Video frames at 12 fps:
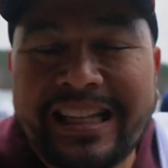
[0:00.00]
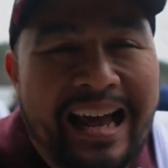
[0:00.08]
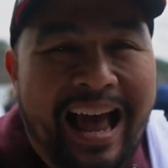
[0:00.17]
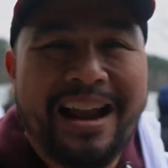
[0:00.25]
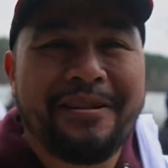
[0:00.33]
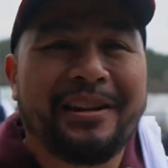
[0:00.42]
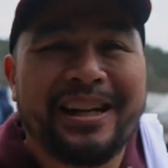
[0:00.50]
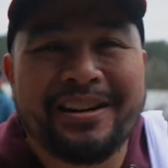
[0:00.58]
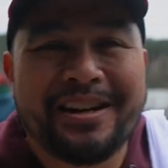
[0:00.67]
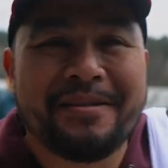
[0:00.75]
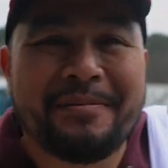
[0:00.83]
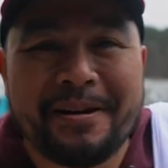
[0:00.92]
I, I really
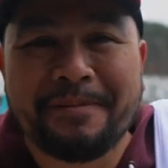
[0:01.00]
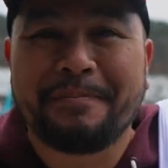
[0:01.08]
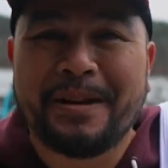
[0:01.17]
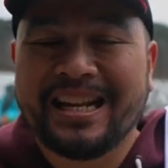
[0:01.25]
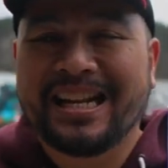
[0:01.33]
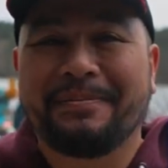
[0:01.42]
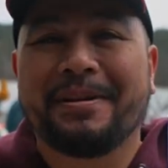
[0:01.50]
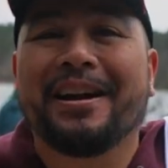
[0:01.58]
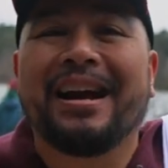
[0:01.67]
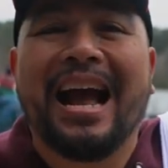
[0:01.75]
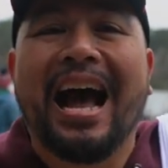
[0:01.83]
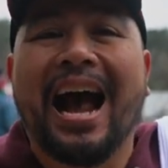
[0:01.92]
don't care about beating Nick
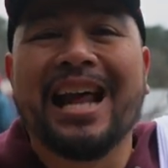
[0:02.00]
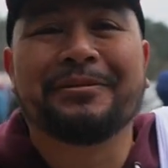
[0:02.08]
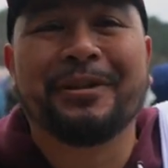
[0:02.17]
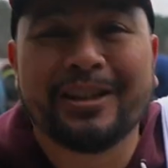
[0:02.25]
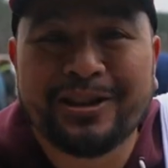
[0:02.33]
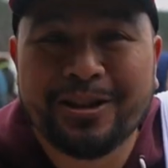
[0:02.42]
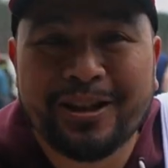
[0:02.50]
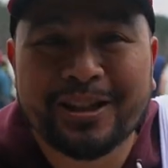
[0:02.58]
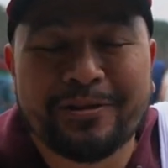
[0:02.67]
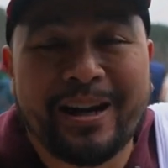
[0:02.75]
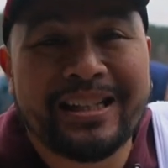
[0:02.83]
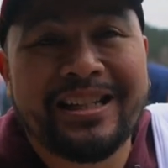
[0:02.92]
Bare. I just want to do
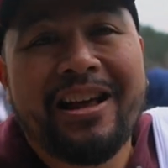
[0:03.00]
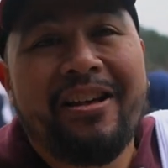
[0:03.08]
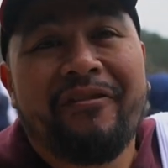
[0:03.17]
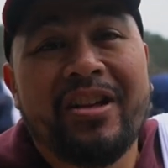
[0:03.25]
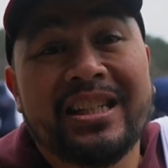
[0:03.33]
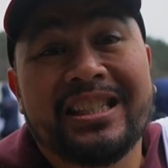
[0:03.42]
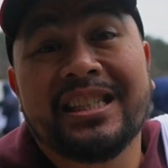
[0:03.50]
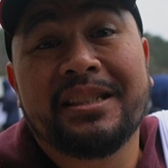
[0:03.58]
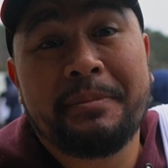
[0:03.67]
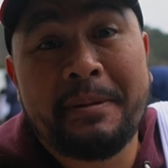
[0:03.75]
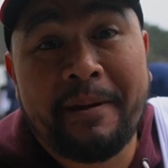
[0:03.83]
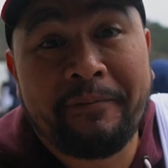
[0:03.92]
this race, finish it. This is
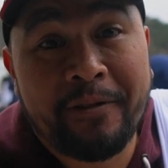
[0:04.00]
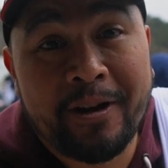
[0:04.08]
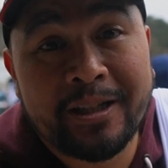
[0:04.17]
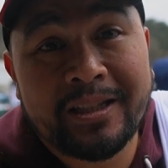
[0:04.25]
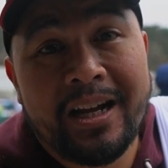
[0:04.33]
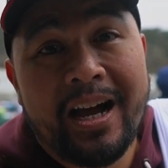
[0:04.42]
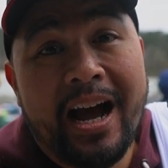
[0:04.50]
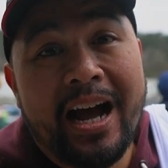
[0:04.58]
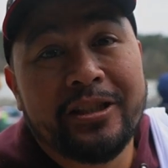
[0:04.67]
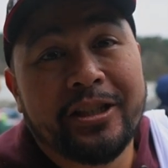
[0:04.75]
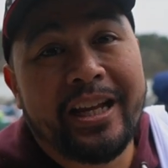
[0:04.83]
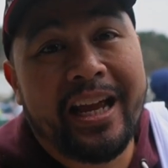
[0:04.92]
gonna be my first one
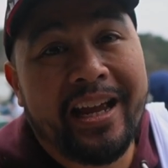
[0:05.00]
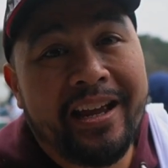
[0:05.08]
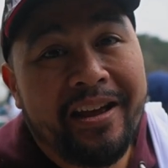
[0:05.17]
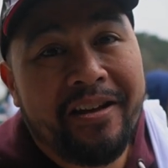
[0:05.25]
hundred K